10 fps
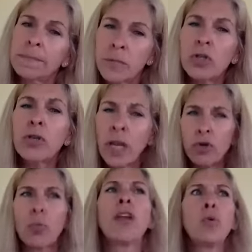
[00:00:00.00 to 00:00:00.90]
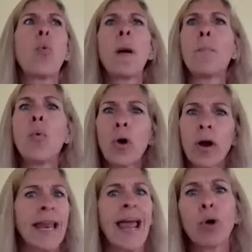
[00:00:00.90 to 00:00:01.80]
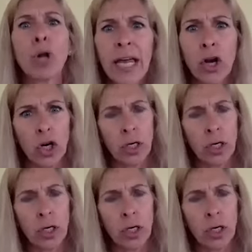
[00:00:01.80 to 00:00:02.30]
And you want more an hour later.